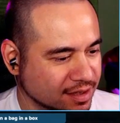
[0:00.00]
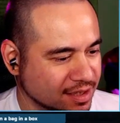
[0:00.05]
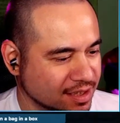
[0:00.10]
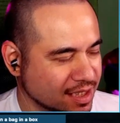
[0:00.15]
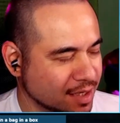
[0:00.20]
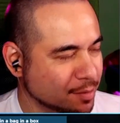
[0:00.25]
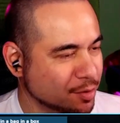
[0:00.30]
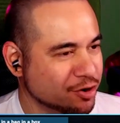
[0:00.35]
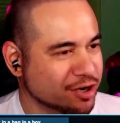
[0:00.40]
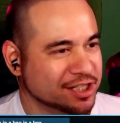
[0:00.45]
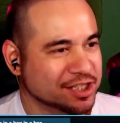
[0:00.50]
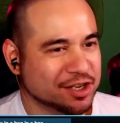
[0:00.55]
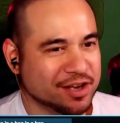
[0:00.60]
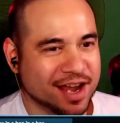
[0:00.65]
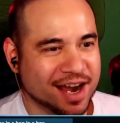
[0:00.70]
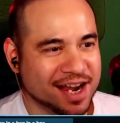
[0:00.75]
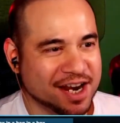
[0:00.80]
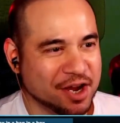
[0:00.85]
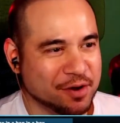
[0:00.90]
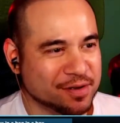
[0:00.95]
Yeah, Maurizio, yeah,
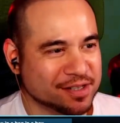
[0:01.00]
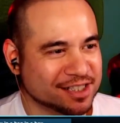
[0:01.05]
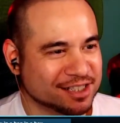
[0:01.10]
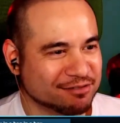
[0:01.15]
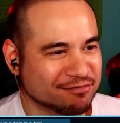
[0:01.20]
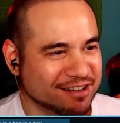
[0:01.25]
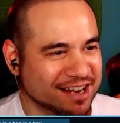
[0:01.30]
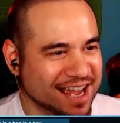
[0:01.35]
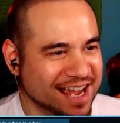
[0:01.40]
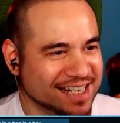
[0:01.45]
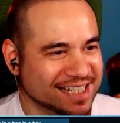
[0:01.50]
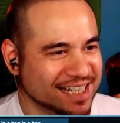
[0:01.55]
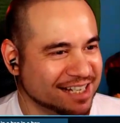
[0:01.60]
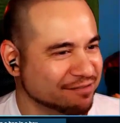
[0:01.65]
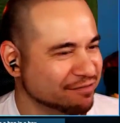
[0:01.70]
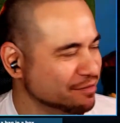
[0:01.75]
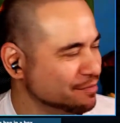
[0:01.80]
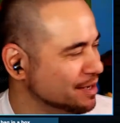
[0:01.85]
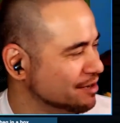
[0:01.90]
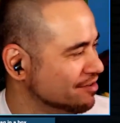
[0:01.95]
I know, it's 318
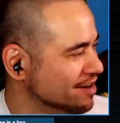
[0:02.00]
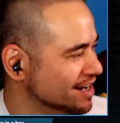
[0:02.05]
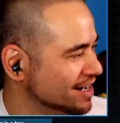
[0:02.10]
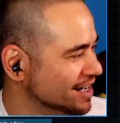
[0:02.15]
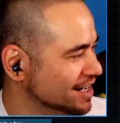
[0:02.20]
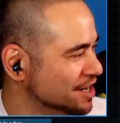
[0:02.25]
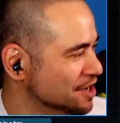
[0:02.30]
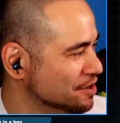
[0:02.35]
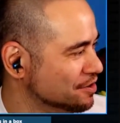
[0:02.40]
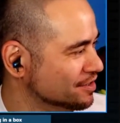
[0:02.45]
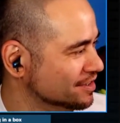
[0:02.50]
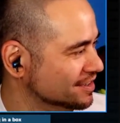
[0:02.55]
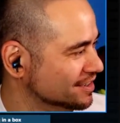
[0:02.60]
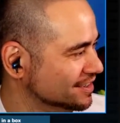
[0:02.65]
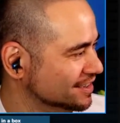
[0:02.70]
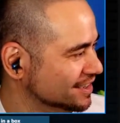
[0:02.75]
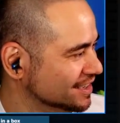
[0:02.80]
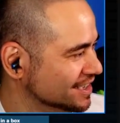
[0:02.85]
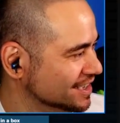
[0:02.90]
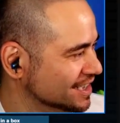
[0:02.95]
for me, right? I know,
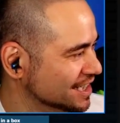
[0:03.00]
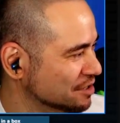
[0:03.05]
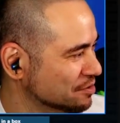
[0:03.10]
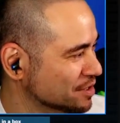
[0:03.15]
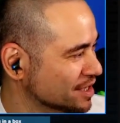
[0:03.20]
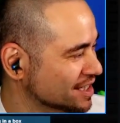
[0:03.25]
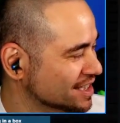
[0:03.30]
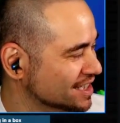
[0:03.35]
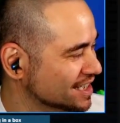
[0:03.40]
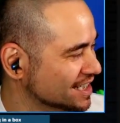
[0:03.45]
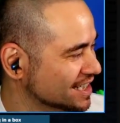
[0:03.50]
you need to deal with this.